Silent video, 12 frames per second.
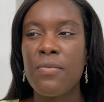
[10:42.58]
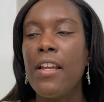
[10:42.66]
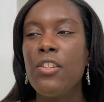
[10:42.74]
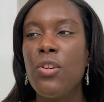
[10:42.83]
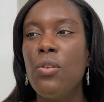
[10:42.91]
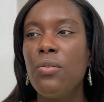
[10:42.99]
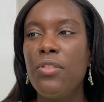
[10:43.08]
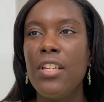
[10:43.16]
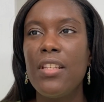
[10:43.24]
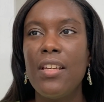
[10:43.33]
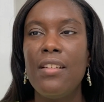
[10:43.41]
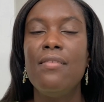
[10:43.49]
I don't
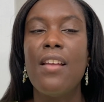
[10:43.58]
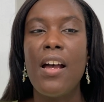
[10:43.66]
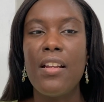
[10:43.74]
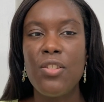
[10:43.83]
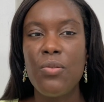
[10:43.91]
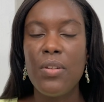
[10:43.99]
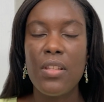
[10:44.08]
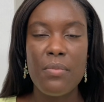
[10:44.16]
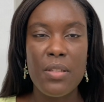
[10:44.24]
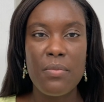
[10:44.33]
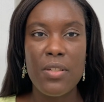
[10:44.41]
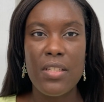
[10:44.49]
think that not doing them
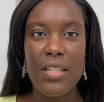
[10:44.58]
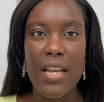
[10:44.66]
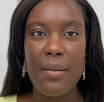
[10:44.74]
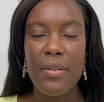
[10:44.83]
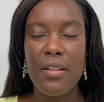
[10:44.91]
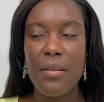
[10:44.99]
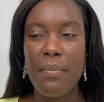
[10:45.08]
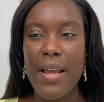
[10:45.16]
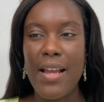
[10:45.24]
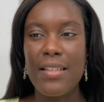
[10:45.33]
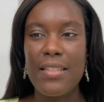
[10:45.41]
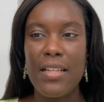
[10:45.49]
as much as I have been in the
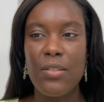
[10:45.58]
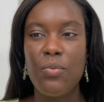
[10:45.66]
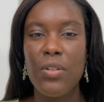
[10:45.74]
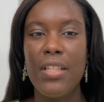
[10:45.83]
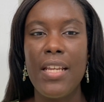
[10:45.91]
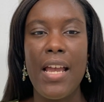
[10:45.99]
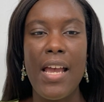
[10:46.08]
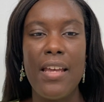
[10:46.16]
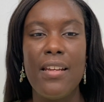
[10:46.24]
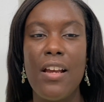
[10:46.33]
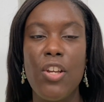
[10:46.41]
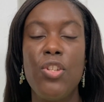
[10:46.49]
past has really
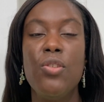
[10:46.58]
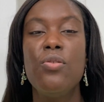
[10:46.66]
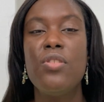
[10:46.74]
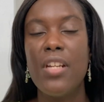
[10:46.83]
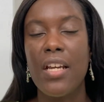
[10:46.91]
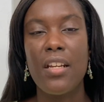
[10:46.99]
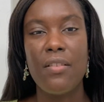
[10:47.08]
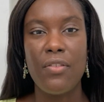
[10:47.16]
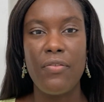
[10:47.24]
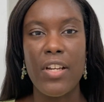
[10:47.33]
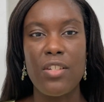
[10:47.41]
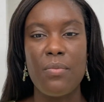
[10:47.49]
had a huge negative
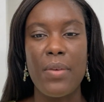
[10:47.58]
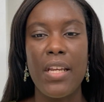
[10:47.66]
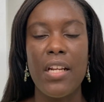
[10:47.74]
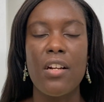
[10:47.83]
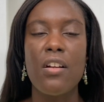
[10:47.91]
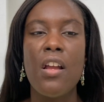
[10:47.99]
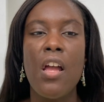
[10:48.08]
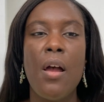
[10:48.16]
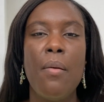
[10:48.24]
effect on my hair,